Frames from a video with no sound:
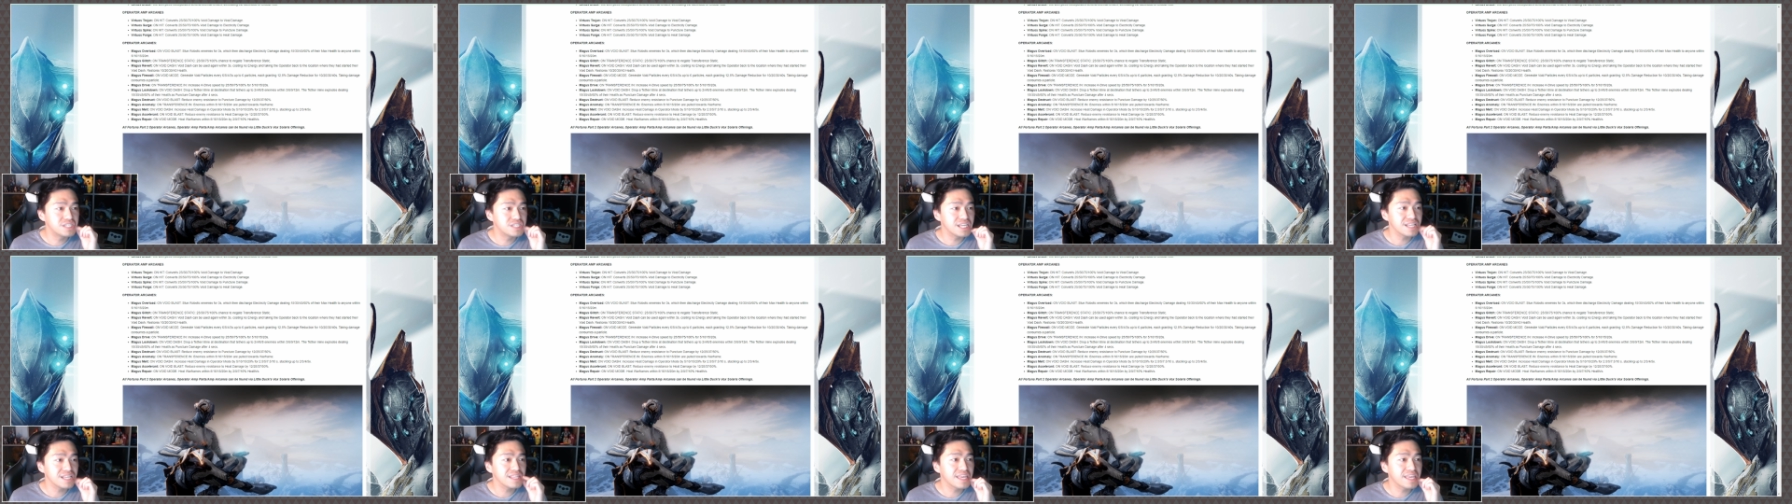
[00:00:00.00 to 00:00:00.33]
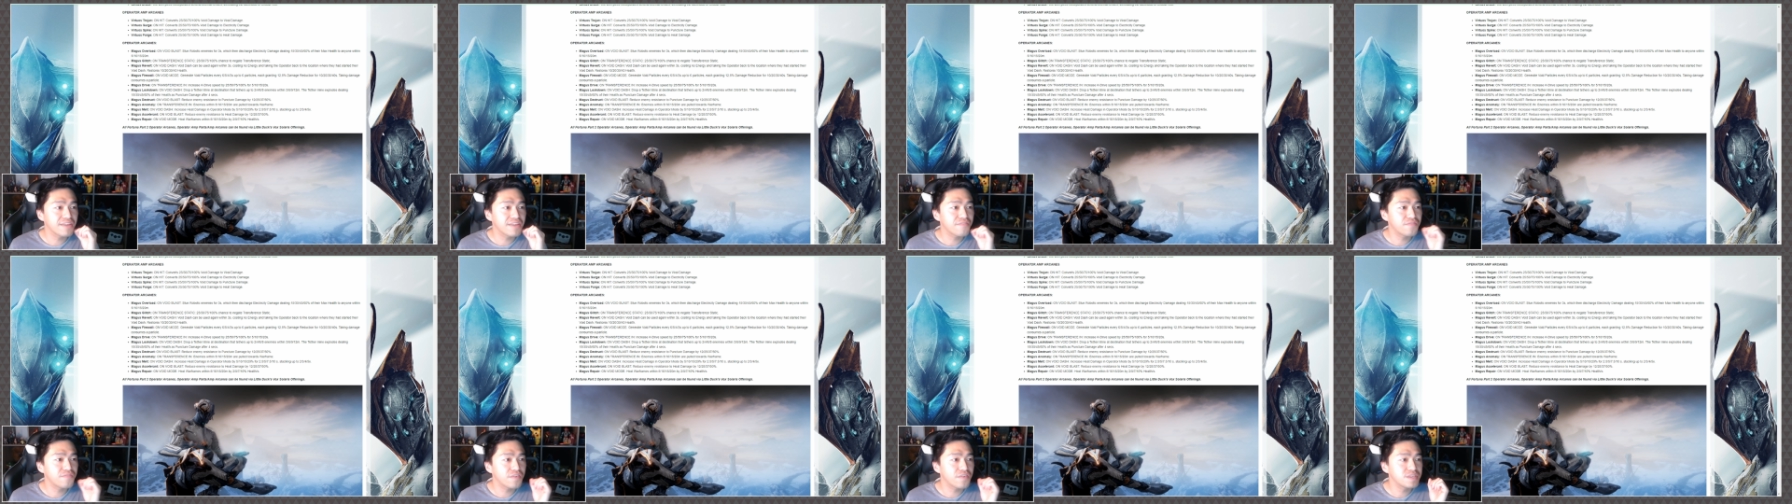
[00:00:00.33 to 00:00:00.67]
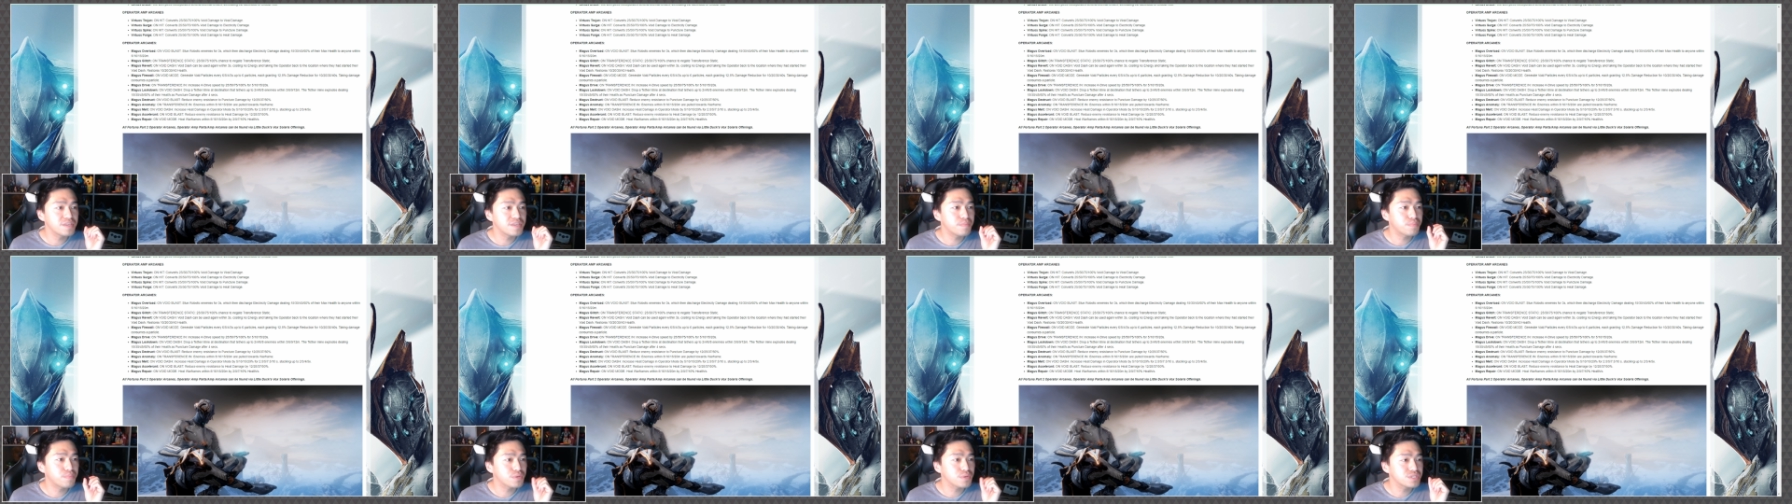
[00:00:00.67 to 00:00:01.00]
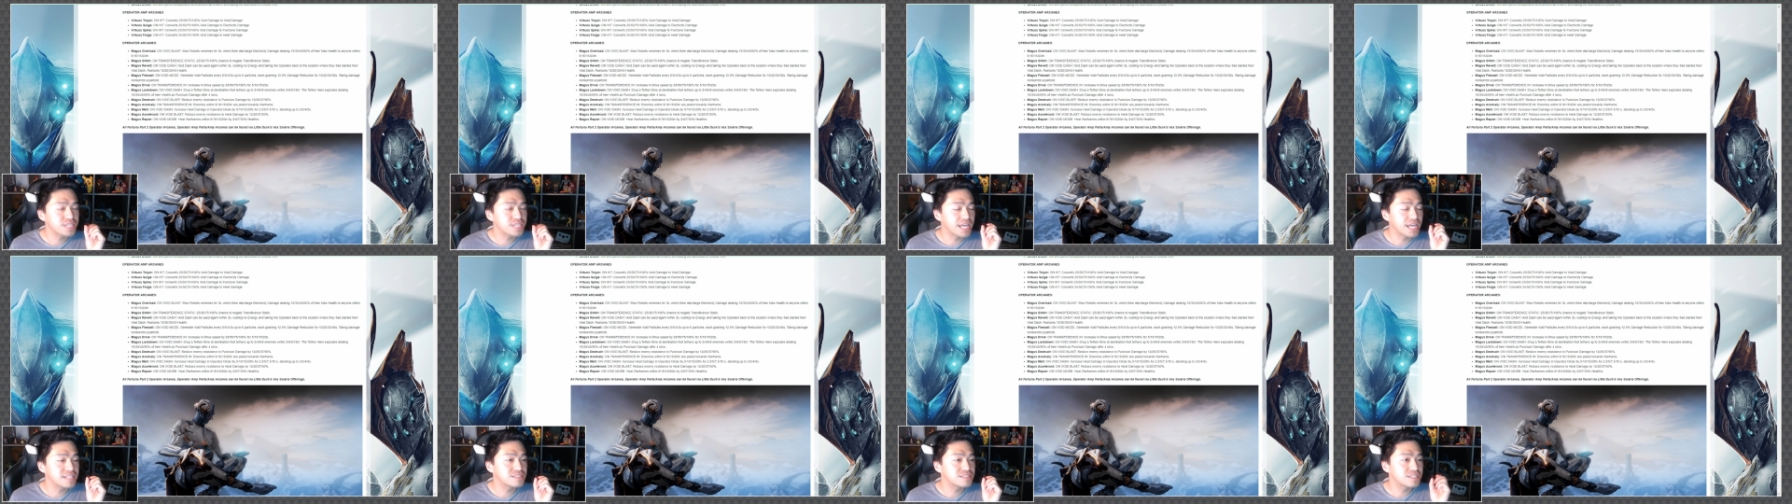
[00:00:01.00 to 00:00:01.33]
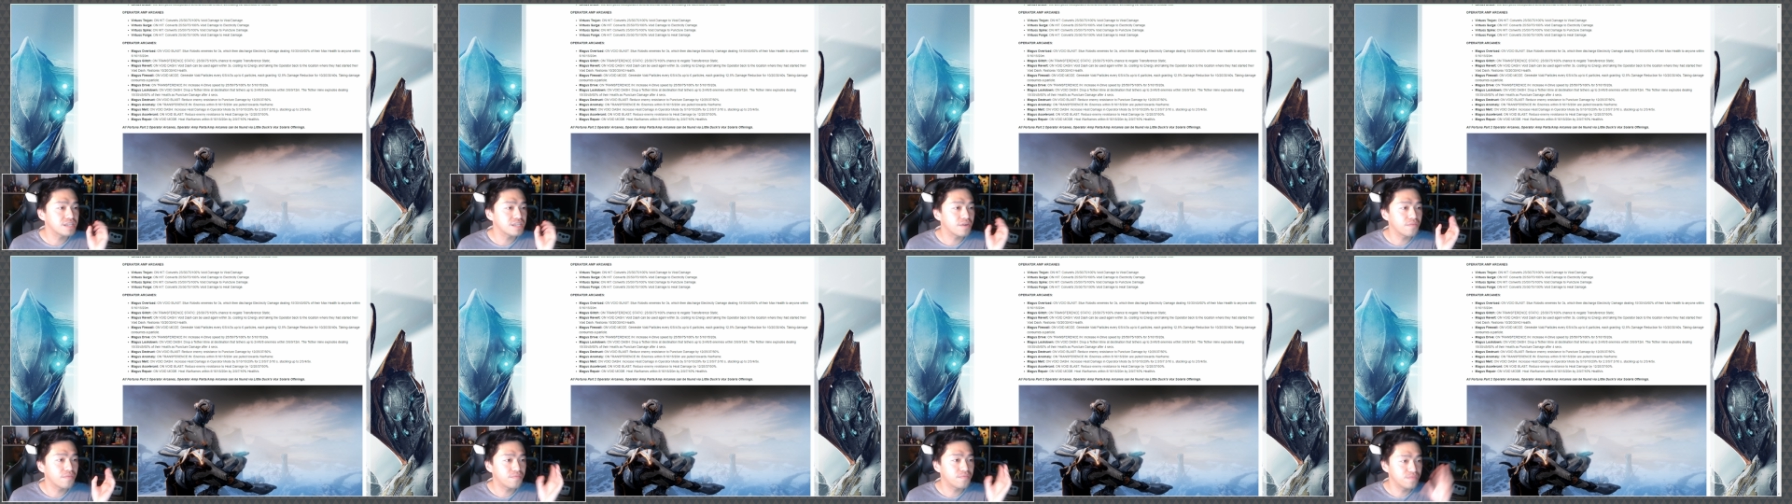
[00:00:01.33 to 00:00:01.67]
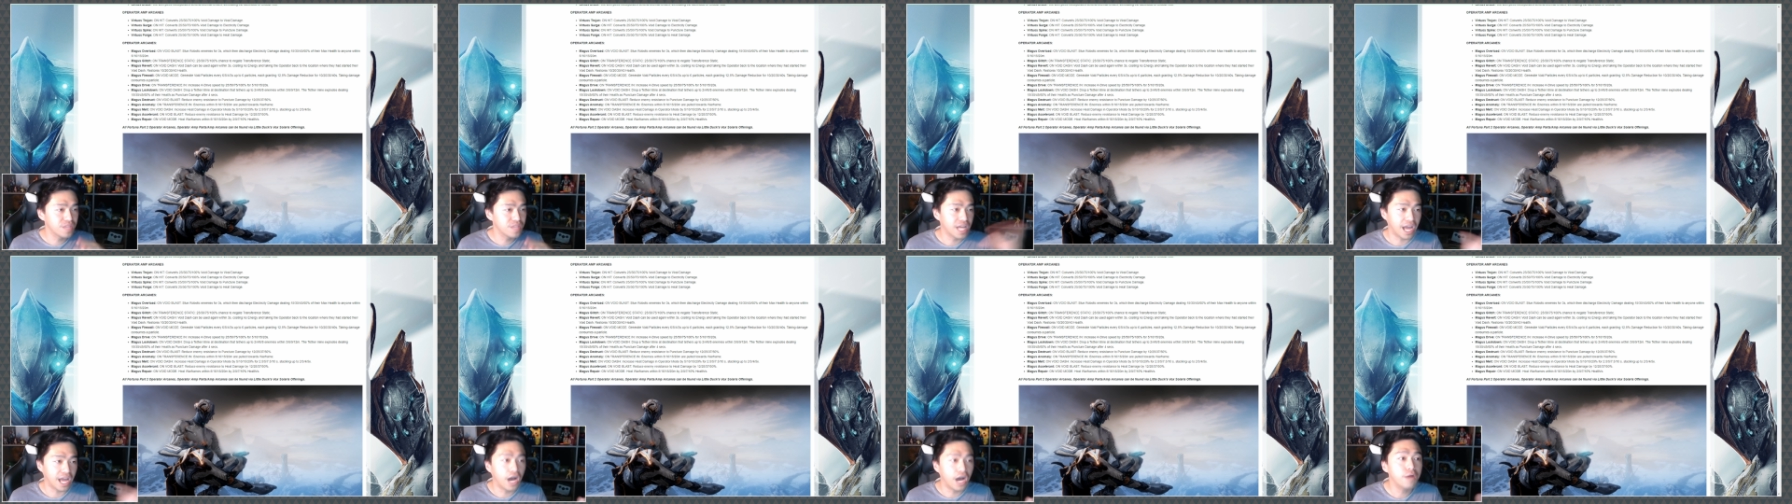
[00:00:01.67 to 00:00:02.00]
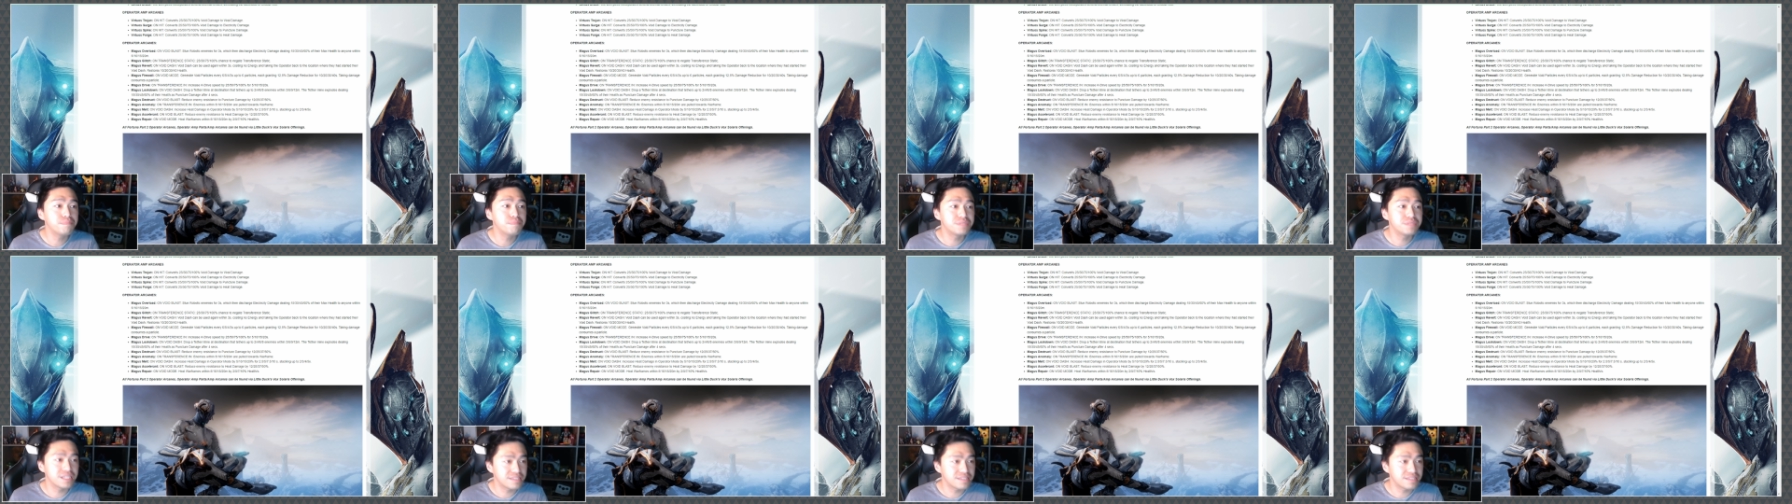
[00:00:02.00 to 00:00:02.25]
dealing 50% up